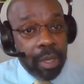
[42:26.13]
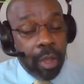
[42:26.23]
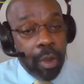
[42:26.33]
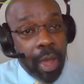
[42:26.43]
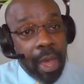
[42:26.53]

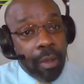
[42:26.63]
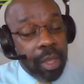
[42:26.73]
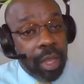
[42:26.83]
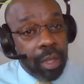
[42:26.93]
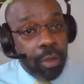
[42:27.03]
You know, how
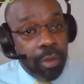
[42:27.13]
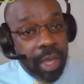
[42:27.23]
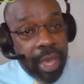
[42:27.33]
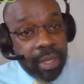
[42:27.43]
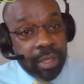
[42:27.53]
can they do
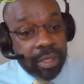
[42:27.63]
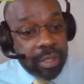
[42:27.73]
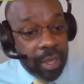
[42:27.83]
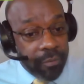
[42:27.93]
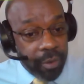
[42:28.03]
that
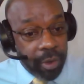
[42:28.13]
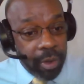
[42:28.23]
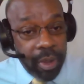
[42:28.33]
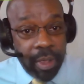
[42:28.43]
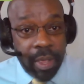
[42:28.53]

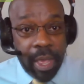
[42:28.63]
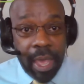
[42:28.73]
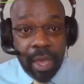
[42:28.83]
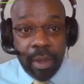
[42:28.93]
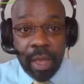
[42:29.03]
safer
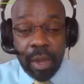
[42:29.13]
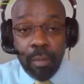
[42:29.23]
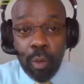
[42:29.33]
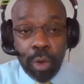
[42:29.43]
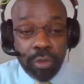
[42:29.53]
and
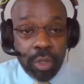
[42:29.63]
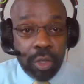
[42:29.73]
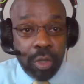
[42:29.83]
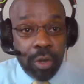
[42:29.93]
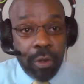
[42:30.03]
and more
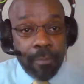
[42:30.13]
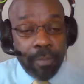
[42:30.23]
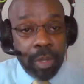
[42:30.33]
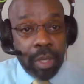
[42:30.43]
secure?